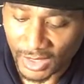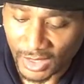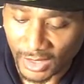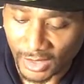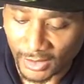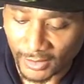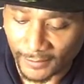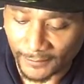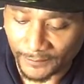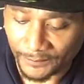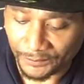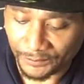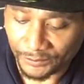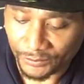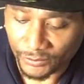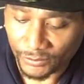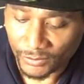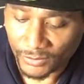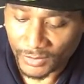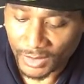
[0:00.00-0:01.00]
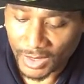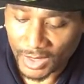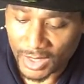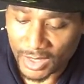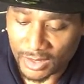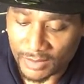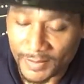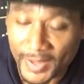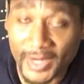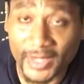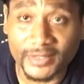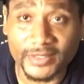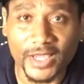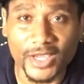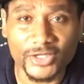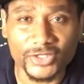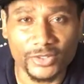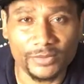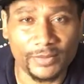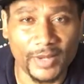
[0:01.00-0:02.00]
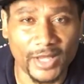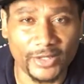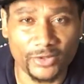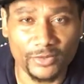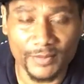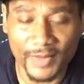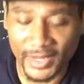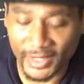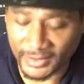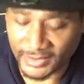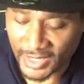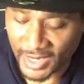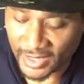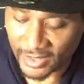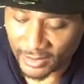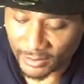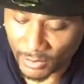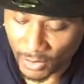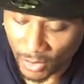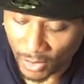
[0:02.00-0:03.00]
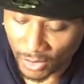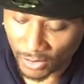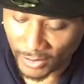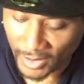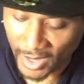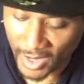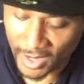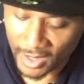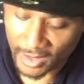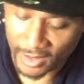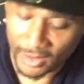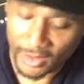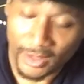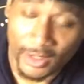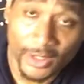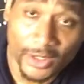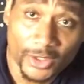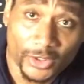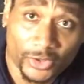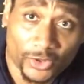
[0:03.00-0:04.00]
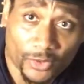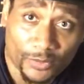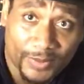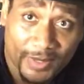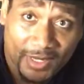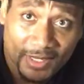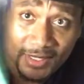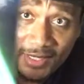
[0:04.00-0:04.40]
um, in meditation by you meditating more, okay? You're being